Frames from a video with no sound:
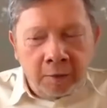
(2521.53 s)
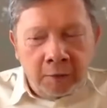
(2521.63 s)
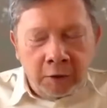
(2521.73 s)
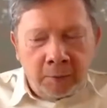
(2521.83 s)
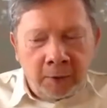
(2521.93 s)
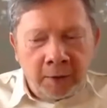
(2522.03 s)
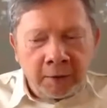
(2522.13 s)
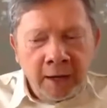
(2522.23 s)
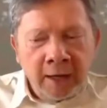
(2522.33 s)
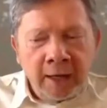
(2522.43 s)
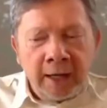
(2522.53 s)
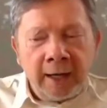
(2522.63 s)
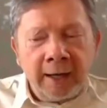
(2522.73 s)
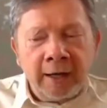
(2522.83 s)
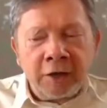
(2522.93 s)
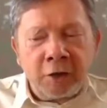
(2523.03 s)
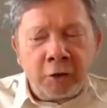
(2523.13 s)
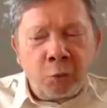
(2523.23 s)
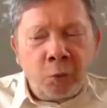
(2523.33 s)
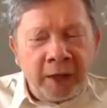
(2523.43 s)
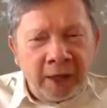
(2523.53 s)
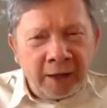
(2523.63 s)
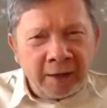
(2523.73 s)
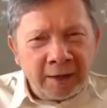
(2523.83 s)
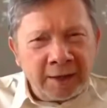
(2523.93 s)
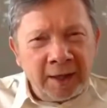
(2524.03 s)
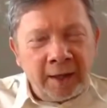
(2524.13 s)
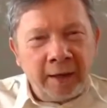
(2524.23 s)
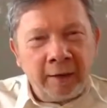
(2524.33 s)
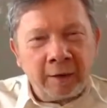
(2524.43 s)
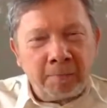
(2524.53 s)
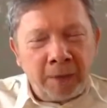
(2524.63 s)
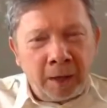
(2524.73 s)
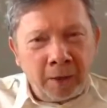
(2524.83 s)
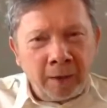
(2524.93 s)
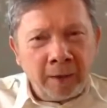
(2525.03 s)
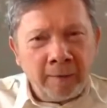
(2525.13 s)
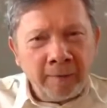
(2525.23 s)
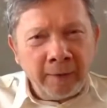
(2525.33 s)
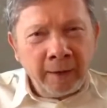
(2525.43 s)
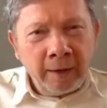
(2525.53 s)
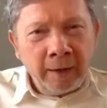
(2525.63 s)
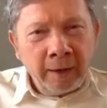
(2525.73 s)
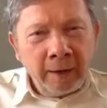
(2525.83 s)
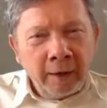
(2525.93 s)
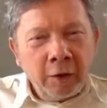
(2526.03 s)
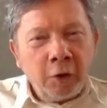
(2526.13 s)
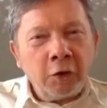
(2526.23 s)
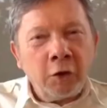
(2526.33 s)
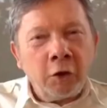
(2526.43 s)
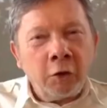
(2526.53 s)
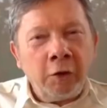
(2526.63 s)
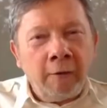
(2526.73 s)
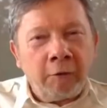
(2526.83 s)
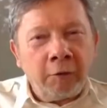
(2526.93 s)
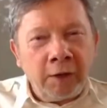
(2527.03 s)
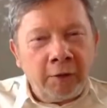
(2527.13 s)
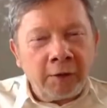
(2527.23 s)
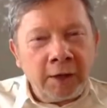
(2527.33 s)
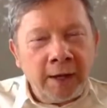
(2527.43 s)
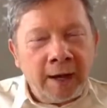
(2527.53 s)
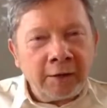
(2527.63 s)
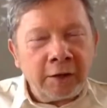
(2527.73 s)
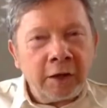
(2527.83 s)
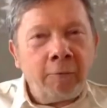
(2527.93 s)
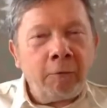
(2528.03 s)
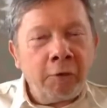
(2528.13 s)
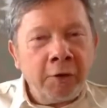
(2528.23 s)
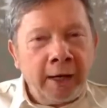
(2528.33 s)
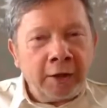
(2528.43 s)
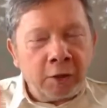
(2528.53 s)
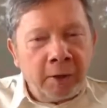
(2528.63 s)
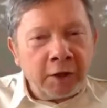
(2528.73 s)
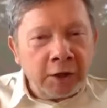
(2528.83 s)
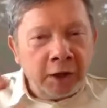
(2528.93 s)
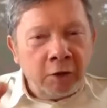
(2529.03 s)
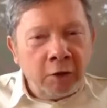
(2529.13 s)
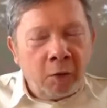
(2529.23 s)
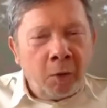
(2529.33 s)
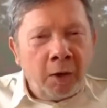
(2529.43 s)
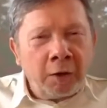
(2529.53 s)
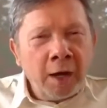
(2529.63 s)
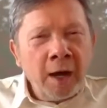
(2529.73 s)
this world? Healing is not weakness, healing is power. So you have to seriously ask yourself, next question in your world,